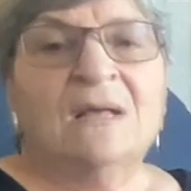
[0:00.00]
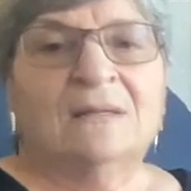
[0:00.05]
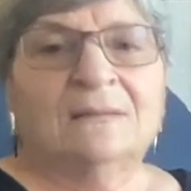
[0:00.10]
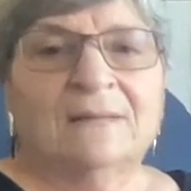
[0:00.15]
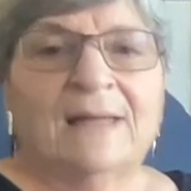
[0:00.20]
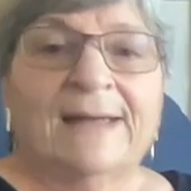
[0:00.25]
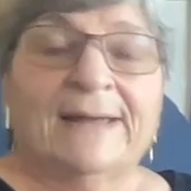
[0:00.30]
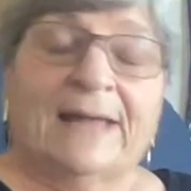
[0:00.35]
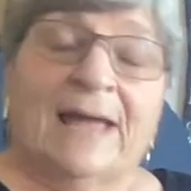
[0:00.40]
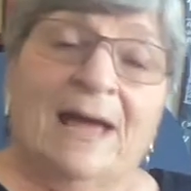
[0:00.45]

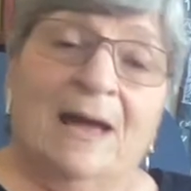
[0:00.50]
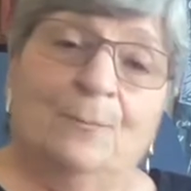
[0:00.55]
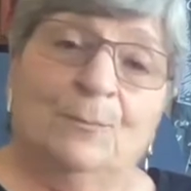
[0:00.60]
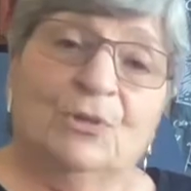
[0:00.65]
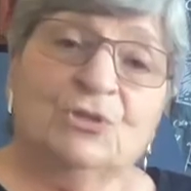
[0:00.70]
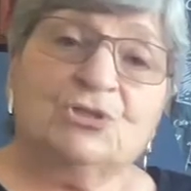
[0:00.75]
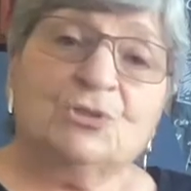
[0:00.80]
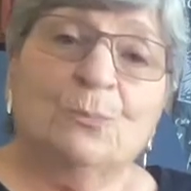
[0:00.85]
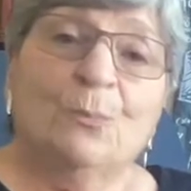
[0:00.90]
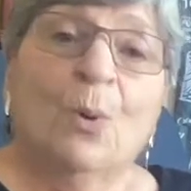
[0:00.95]
like how
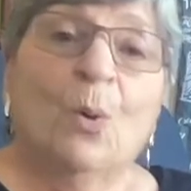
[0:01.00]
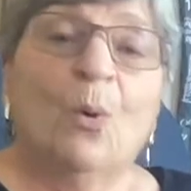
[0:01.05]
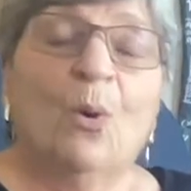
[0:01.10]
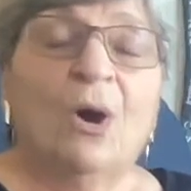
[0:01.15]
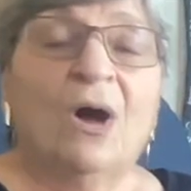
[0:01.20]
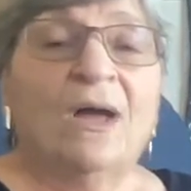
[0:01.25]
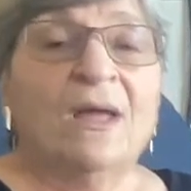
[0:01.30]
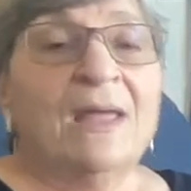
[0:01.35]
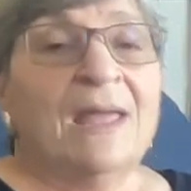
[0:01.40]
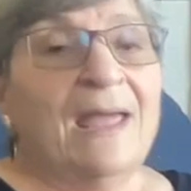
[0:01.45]
much
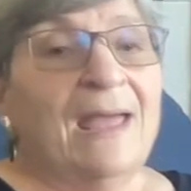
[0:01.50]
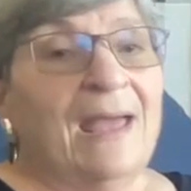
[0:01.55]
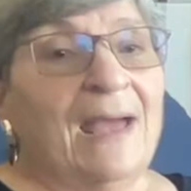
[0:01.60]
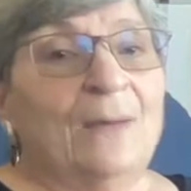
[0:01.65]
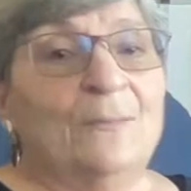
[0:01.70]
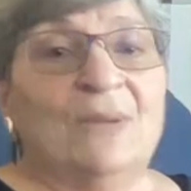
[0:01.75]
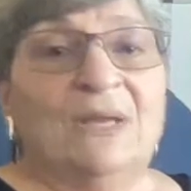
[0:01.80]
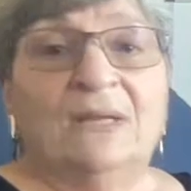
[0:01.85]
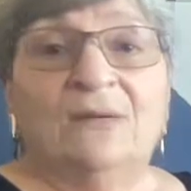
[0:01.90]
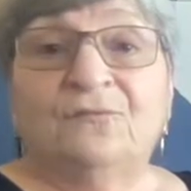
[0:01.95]
more, how
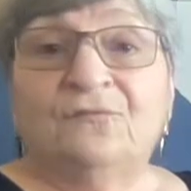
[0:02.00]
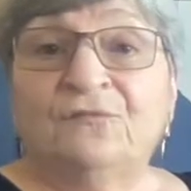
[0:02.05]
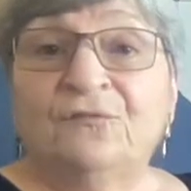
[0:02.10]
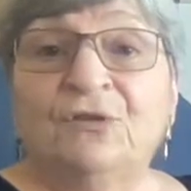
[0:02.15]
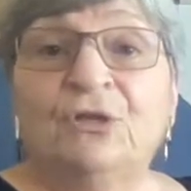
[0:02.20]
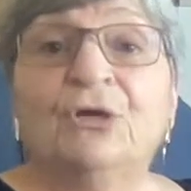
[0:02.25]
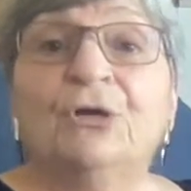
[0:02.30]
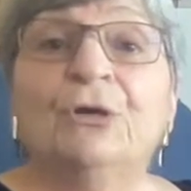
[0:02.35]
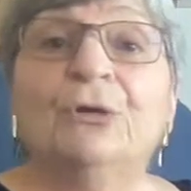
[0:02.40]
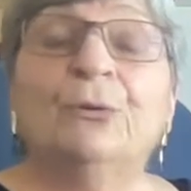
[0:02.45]
many
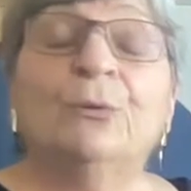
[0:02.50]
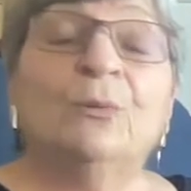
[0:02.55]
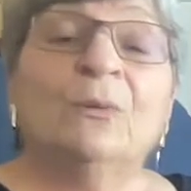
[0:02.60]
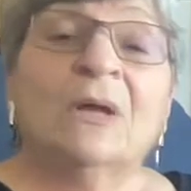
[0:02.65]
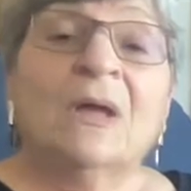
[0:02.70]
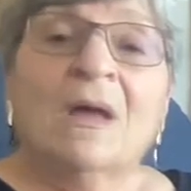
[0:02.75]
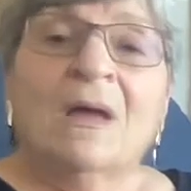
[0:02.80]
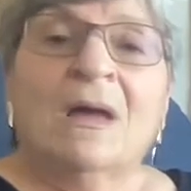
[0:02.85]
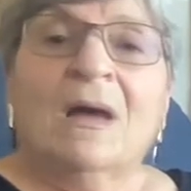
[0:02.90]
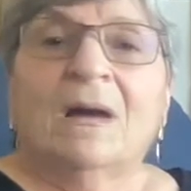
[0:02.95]

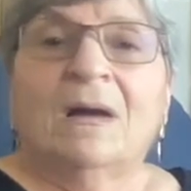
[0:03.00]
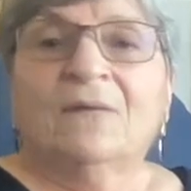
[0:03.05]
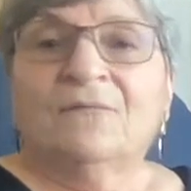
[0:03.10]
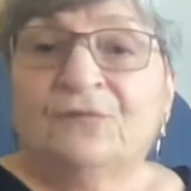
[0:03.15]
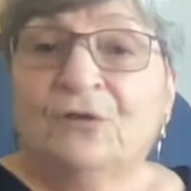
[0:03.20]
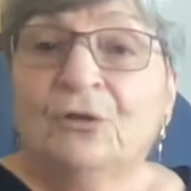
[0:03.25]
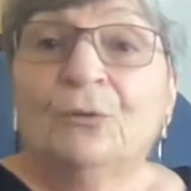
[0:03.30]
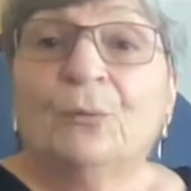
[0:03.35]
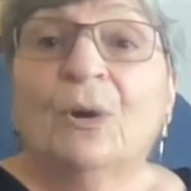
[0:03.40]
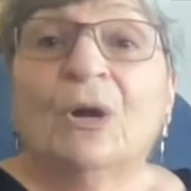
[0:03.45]

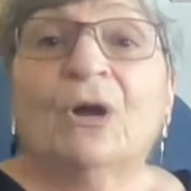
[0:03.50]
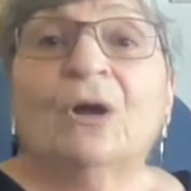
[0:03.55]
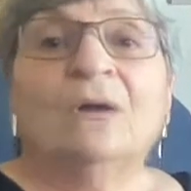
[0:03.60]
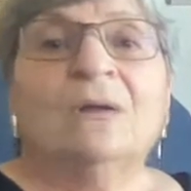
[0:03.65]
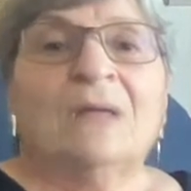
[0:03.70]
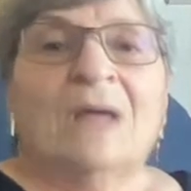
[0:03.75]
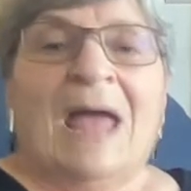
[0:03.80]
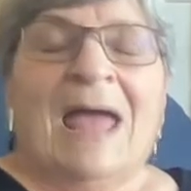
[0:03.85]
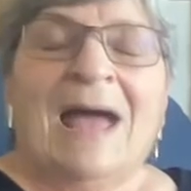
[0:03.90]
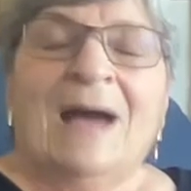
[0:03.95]
fewer,
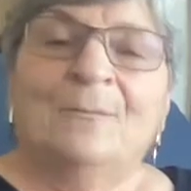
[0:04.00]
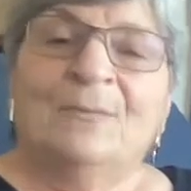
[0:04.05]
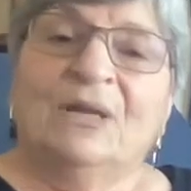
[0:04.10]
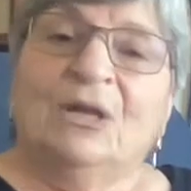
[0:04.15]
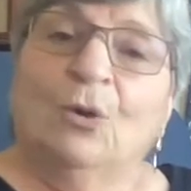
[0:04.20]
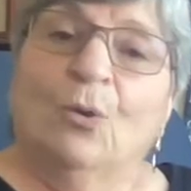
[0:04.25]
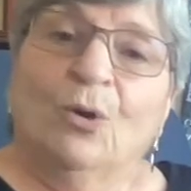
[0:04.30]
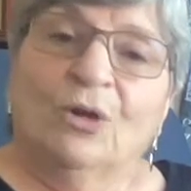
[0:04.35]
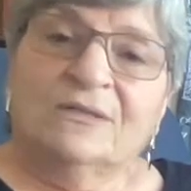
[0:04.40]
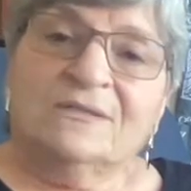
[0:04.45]
how
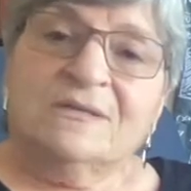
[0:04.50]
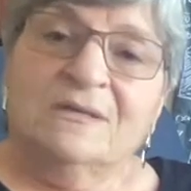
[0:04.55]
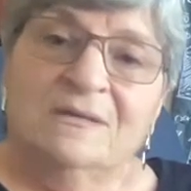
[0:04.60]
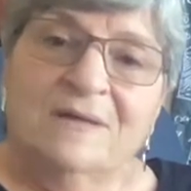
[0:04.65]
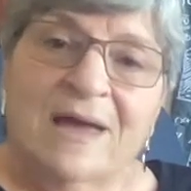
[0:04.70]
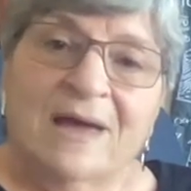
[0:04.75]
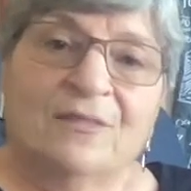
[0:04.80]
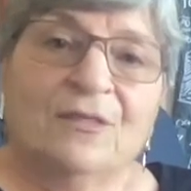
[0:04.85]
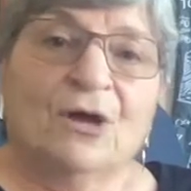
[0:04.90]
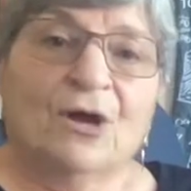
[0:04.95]
many
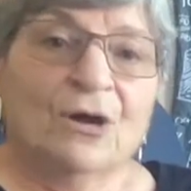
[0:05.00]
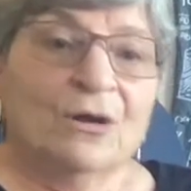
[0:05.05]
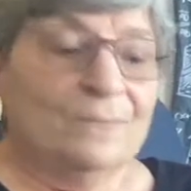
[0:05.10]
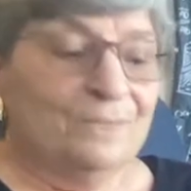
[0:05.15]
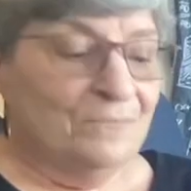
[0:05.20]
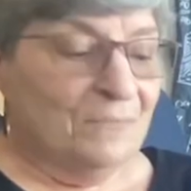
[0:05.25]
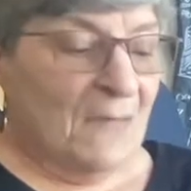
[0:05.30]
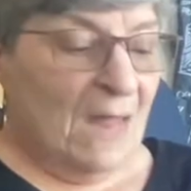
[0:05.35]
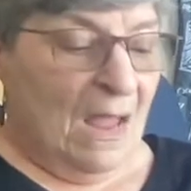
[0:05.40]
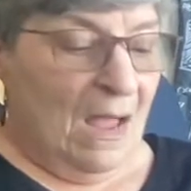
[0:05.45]
altogether,
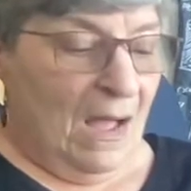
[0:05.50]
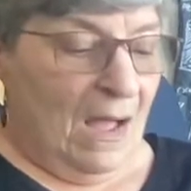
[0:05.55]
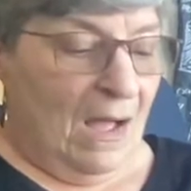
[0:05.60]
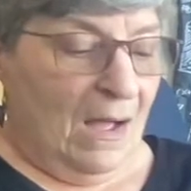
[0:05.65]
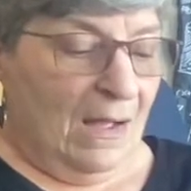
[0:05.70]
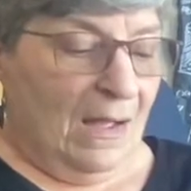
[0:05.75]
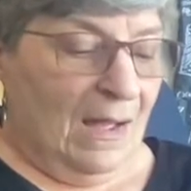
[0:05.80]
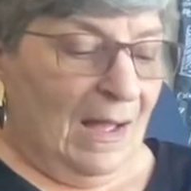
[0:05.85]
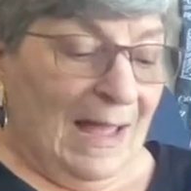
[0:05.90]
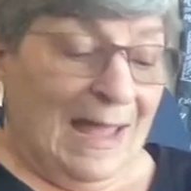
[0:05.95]

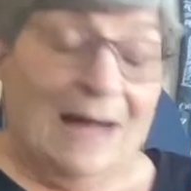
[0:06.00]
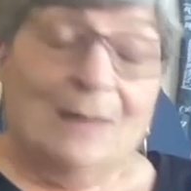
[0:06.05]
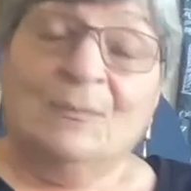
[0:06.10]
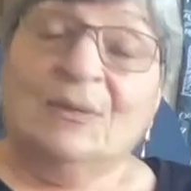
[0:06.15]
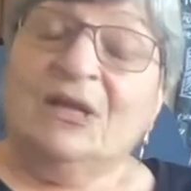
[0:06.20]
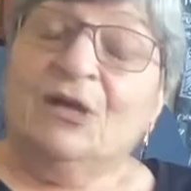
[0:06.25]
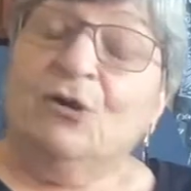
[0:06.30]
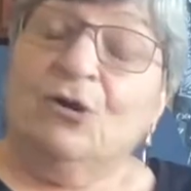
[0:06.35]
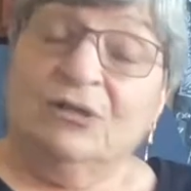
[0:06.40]
how many are